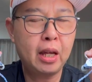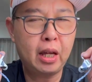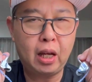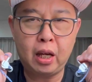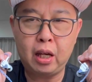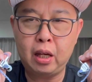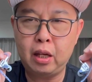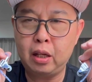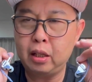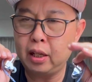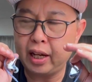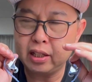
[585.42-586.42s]

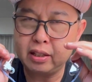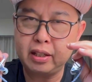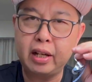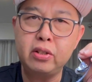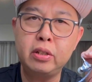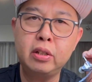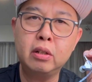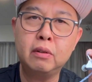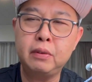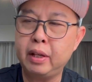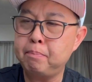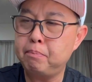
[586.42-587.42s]
And the extension
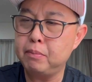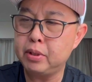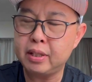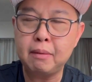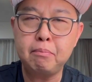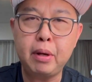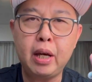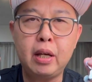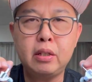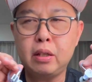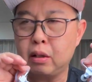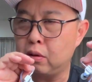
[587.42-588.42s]
of the sub
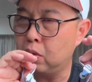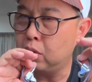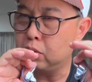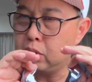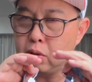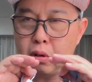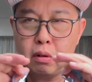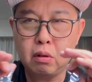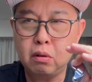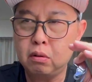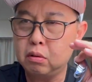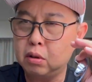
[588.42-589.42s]
bass, it goes
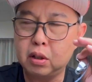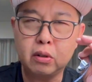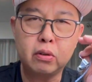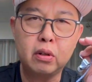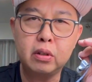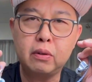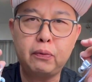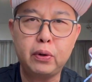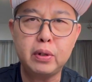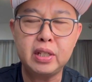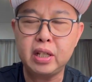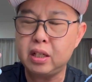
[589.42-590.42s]
all across the
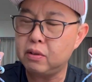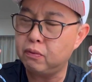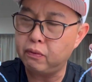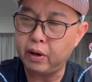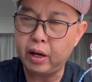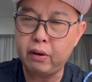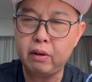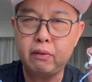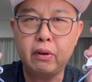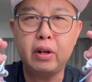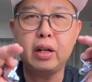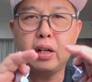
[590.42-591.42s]
frequencies.
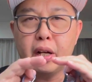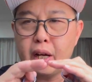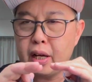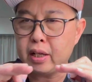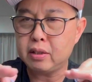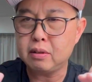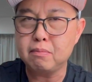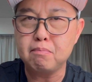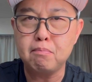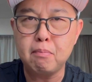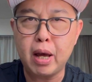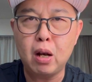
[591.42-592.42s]
Very nice,
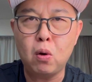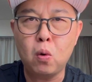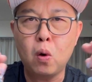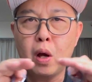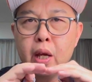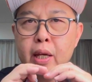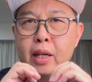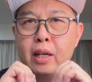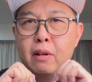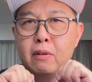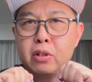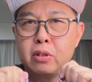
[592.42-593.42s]
mellow,
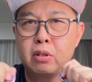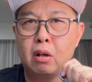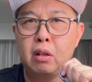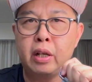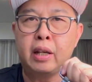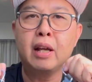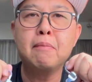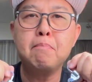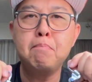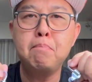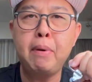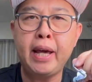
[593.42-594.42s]
solid
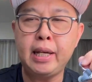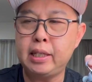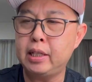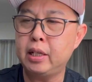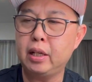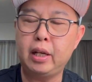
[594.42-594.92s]
bass.